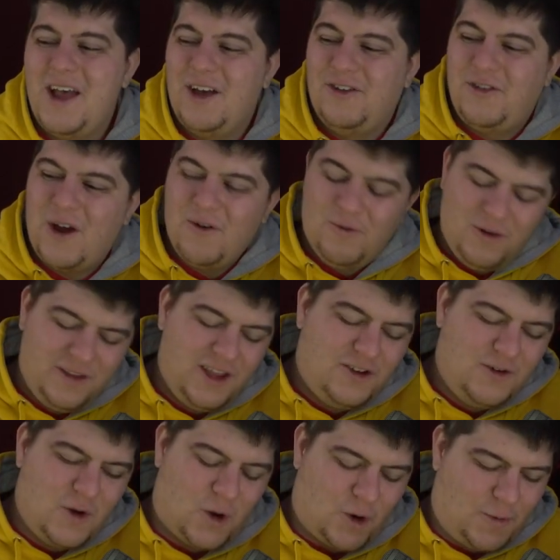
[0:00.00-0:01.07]
So I really
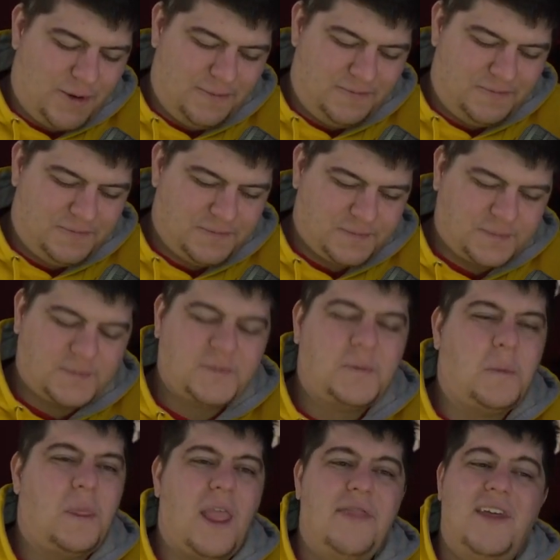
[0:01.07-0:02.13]
do hope
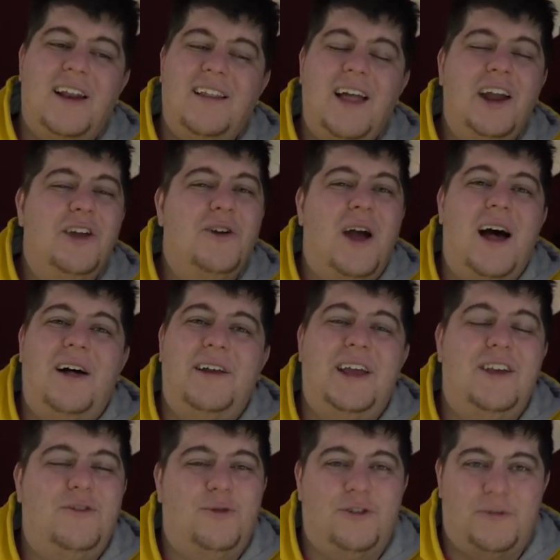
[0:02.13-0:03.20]
that a lot of your
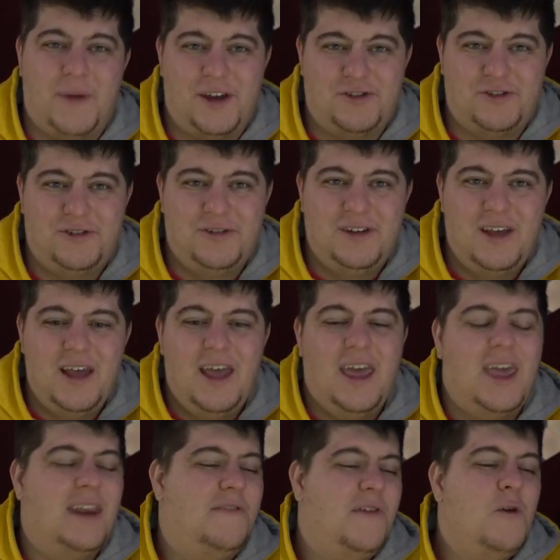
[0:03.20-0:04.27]
holidays were special.
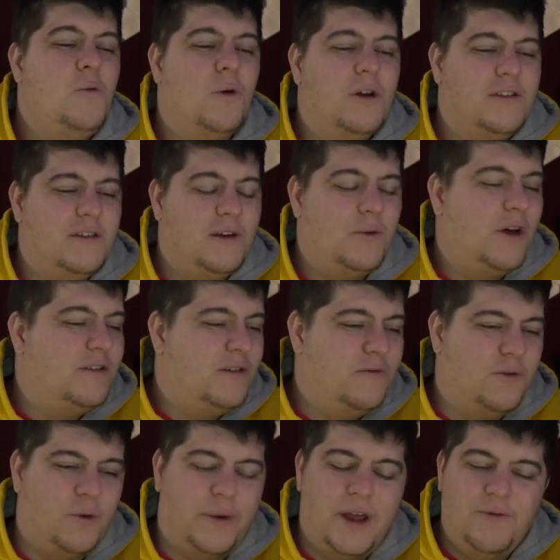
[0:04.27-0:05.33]
And if it was, wasn't
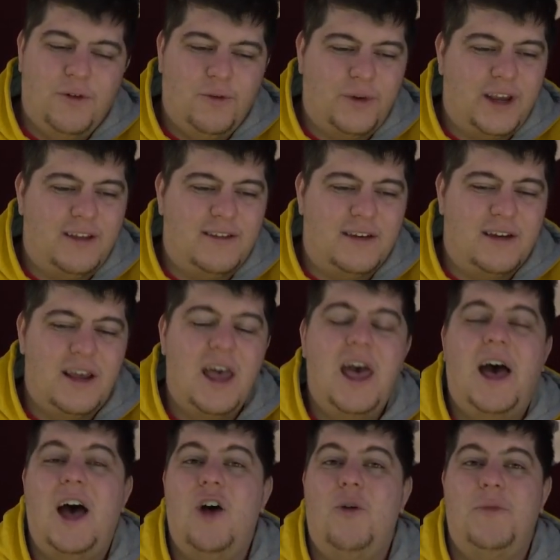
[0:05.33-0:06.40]
for whatever reason,
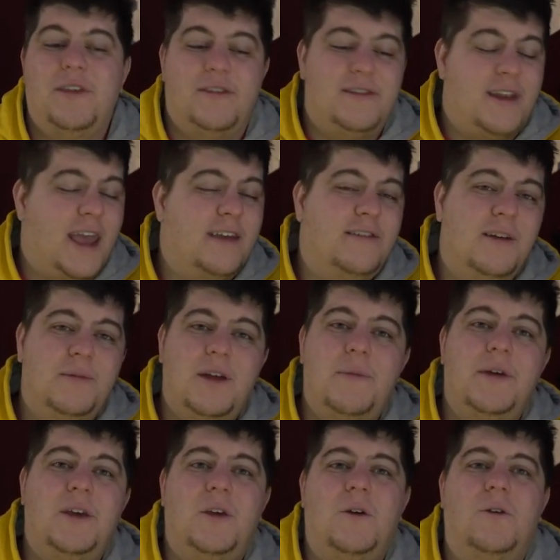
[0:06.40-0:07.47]
I hope this next
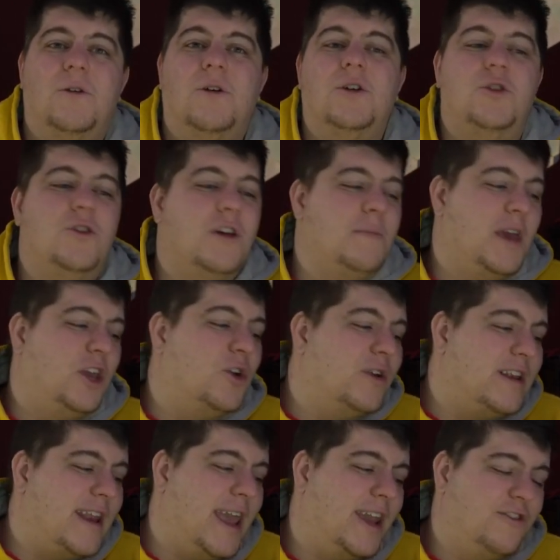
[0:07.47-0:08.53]
upcoming year you can make your
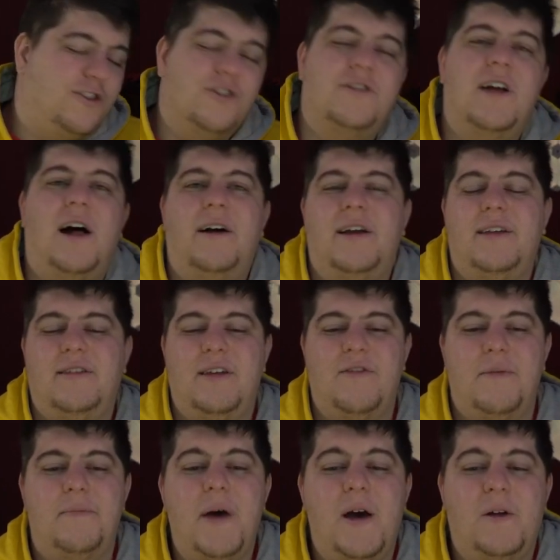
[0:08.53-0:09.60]
next year's holidays
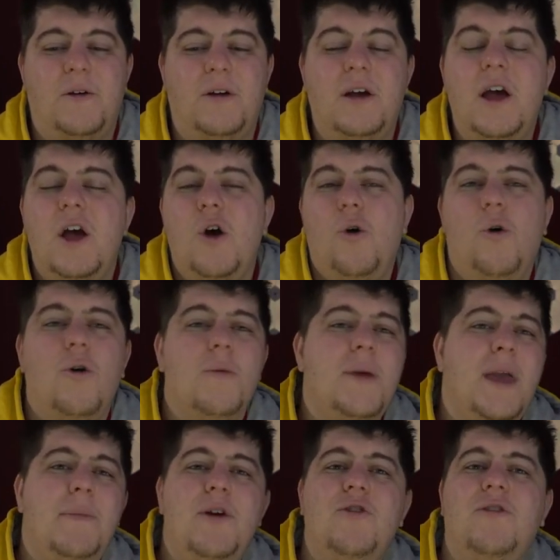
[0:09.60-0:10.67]
even better. Or
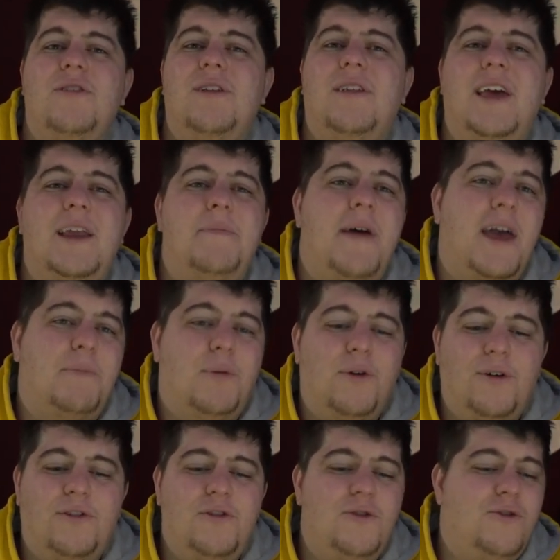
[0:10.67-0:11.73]
maybe you're just a laid back
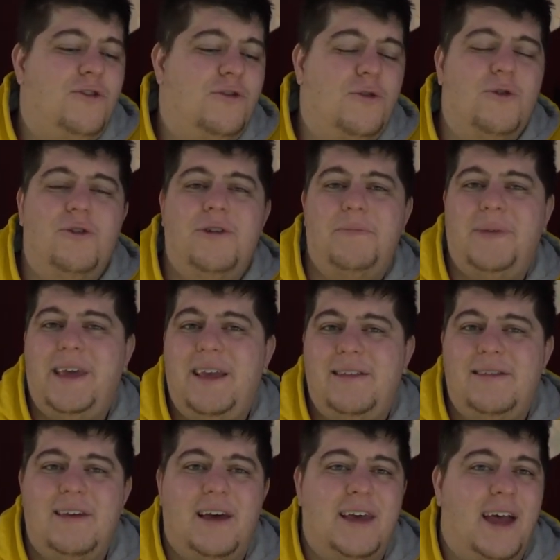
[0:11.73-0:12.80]
person who just ordered a
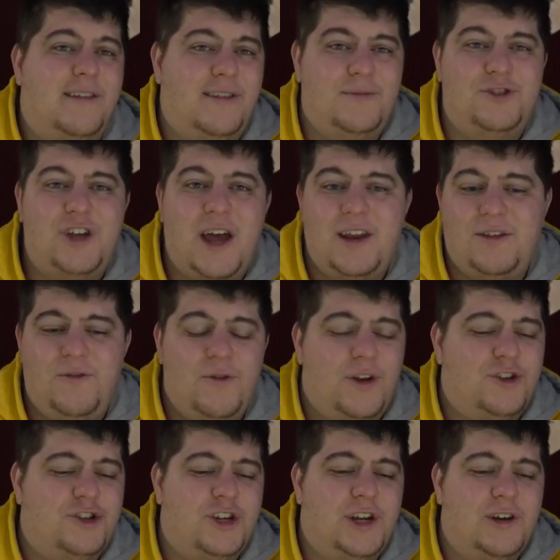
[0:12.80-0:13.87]
pizza, got some Chinese food,
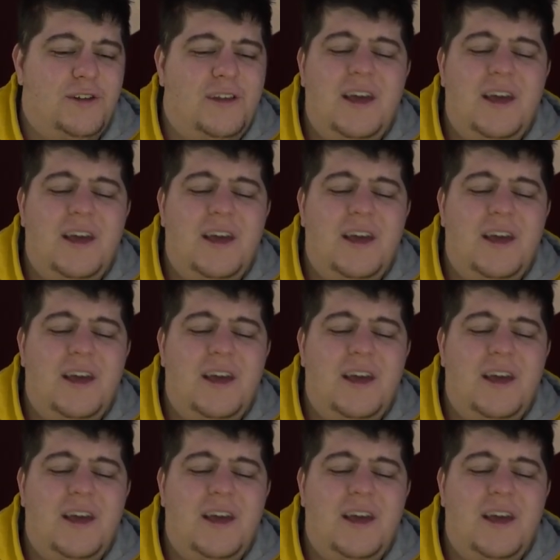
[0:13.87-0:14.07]
and chilled.